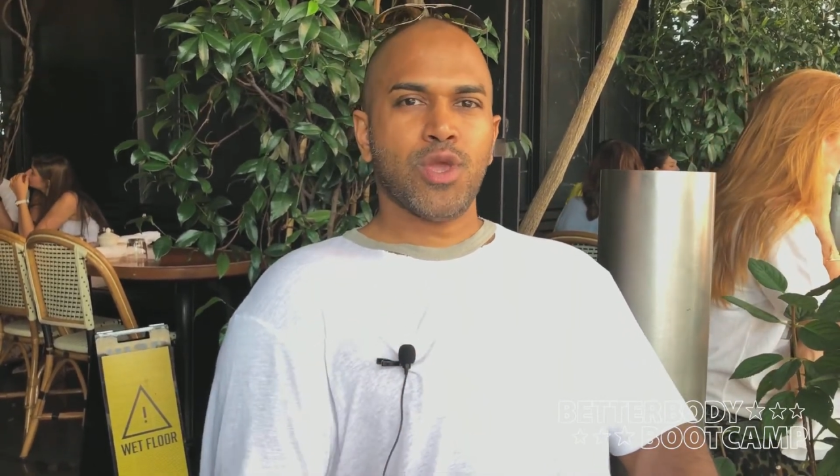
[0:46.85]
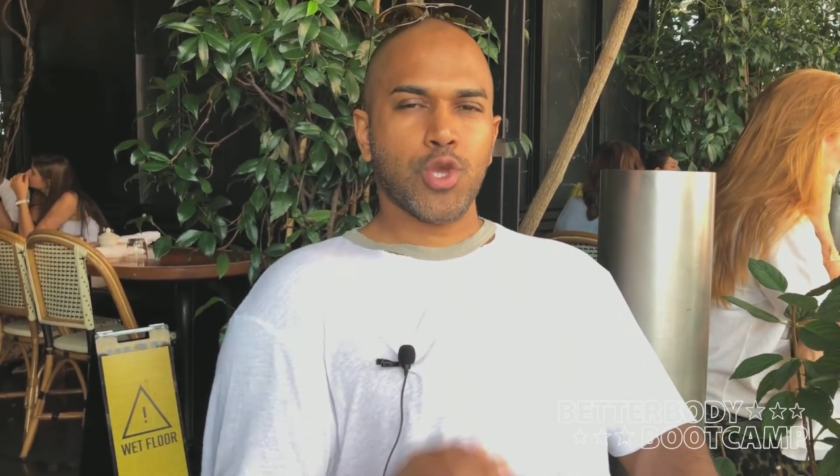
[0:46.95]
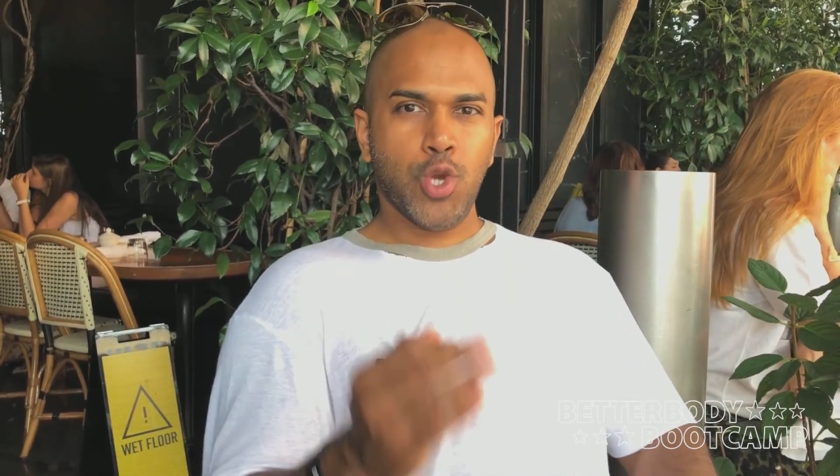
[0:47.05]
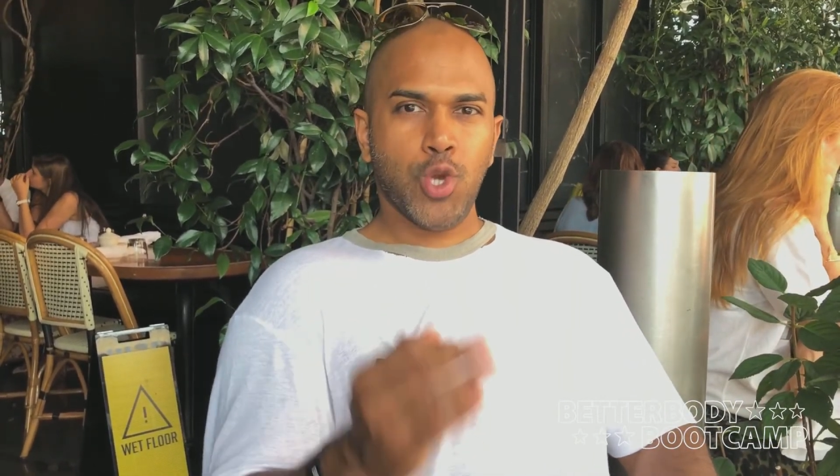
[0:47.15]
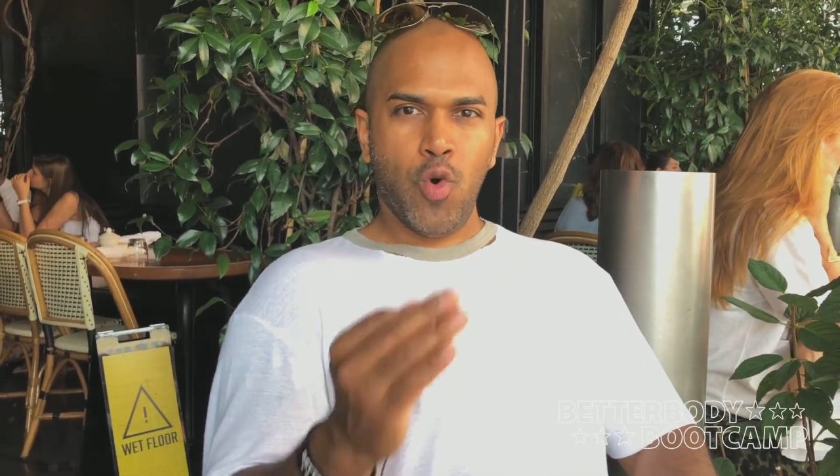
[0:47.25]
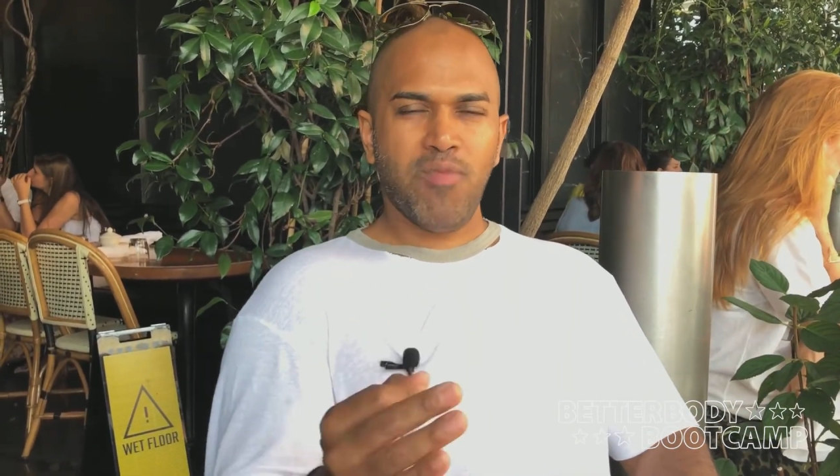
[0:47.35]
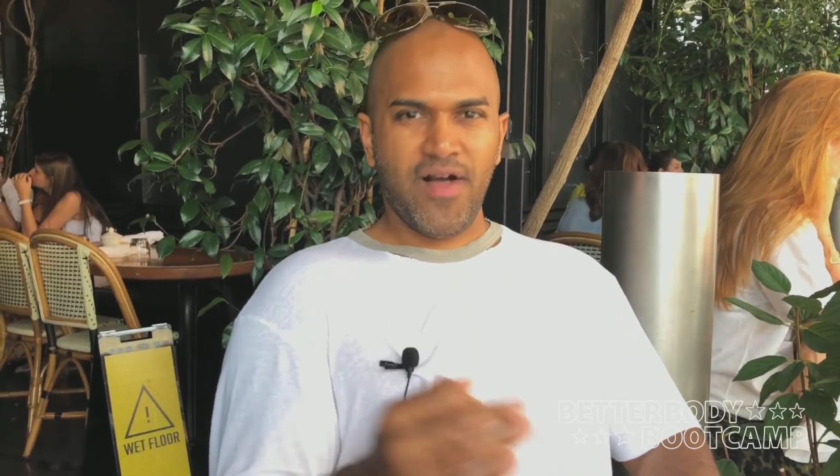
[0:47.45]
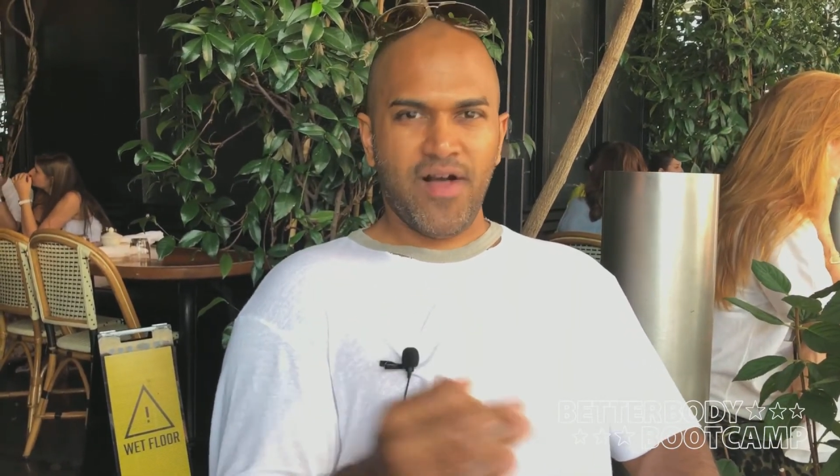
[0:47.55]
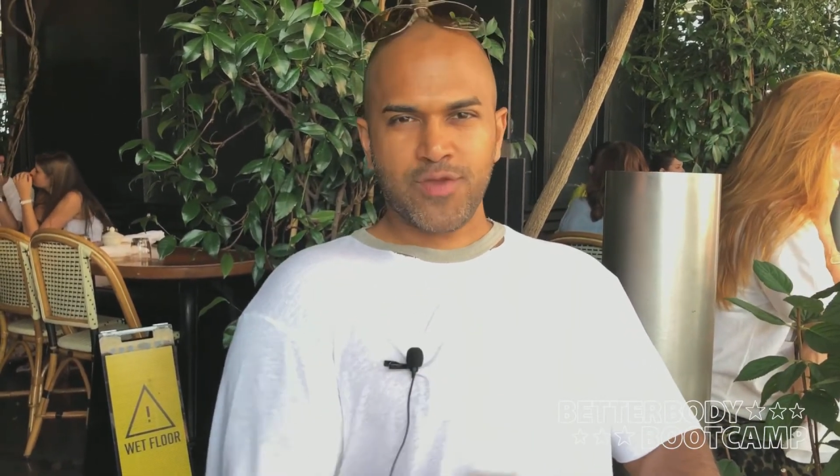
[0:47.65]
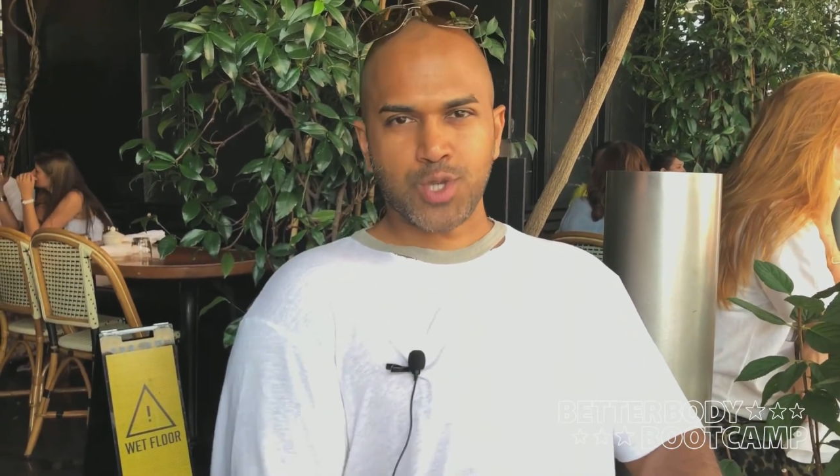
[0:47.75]
you know
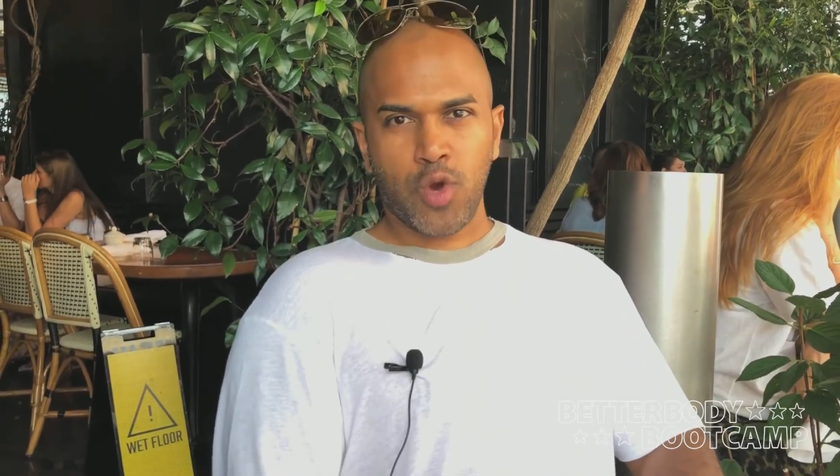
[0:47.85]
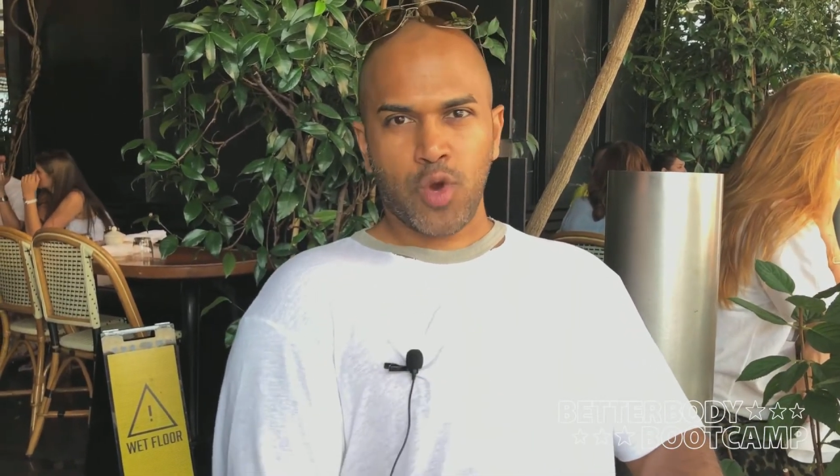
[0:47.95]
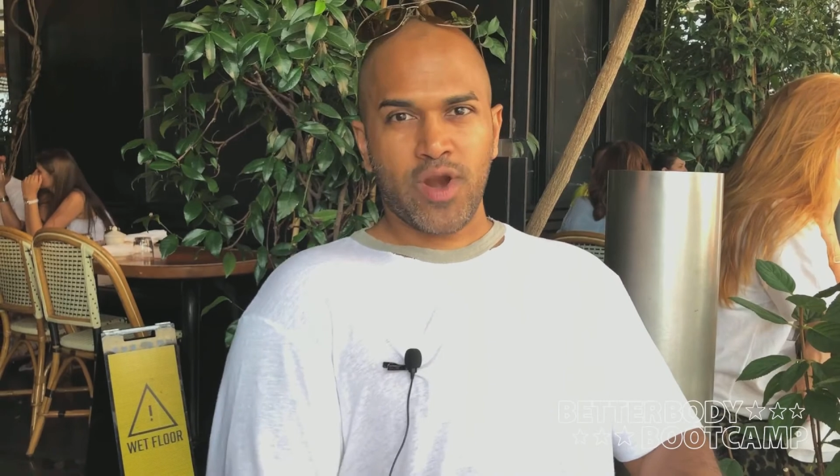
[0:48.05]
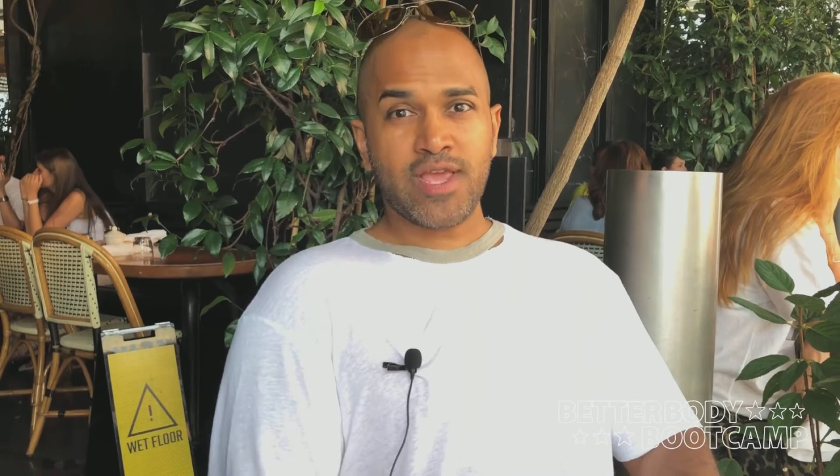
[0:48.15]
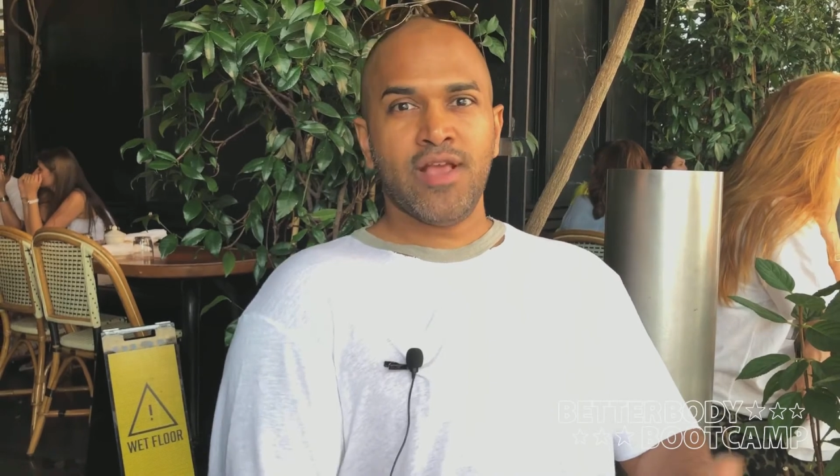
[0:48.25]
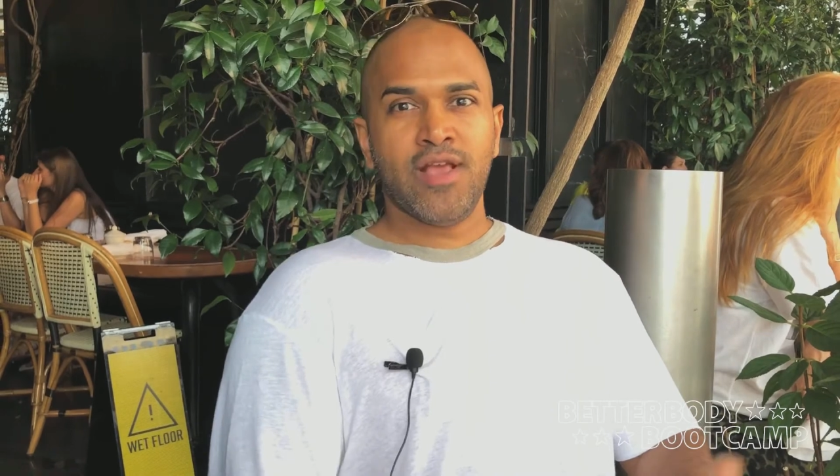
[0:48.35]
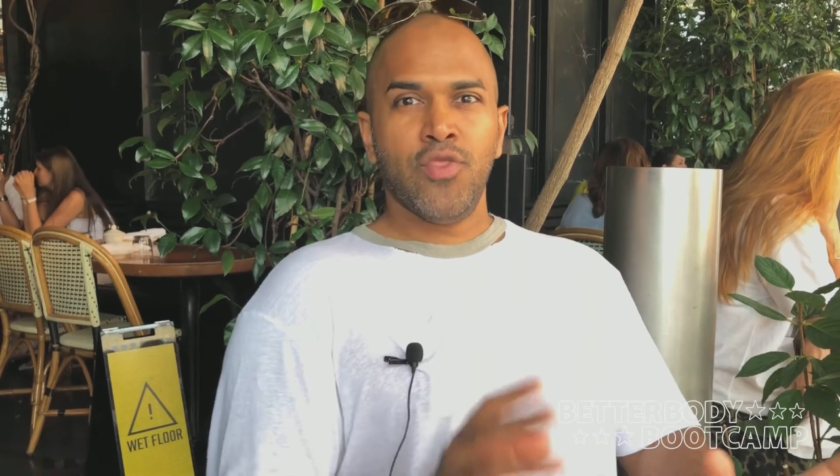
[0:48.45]
about this already.